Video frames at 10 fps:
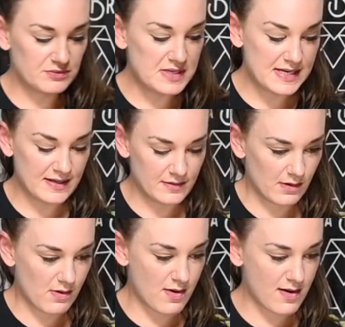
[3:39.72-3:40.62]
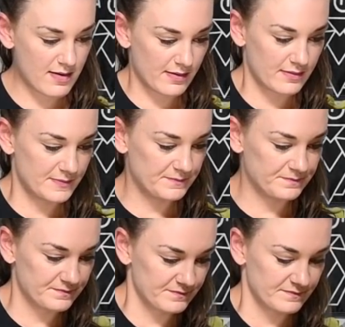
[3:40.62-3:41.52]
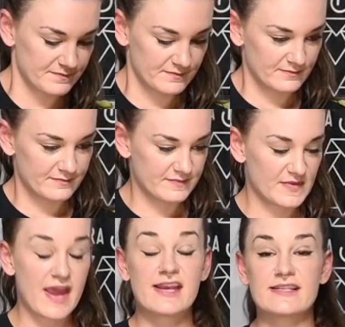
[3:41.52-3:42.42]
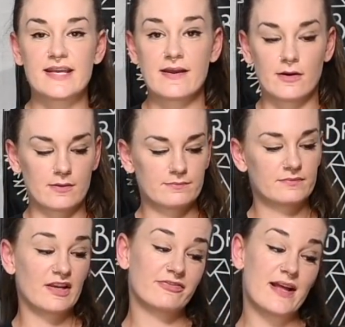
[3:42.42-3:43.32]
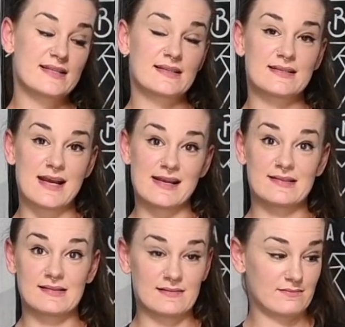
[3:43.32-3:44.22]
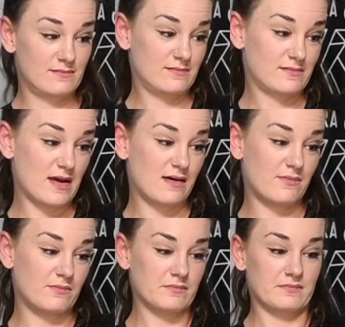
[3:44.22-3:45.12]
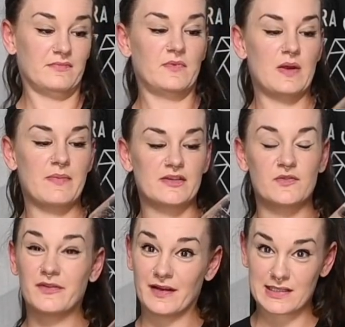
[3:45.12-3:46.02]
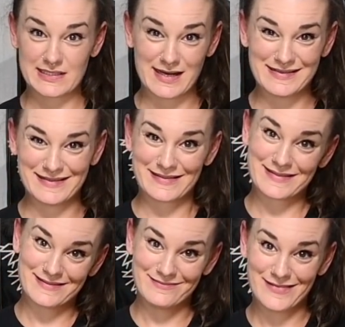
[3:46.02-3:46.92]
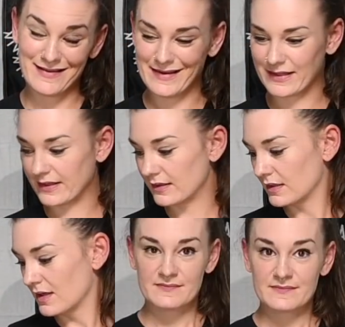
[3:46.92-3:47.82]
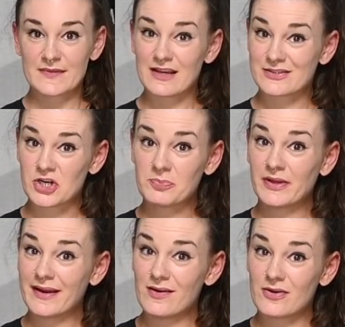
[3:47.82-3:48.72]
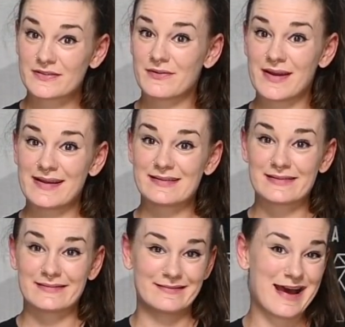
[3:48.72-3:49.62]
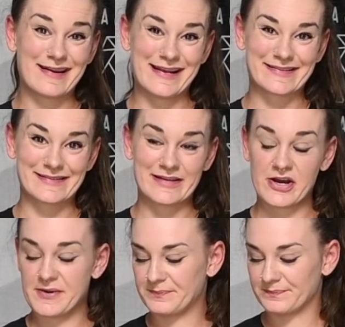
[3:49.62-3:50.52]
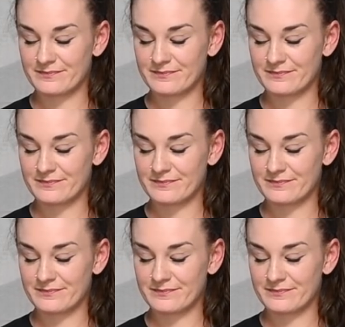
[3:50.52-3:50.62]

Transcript: you need are a container. A flask is nice. It makes you feel like a scientist. I like it. A stir plate, also nice, not necessary.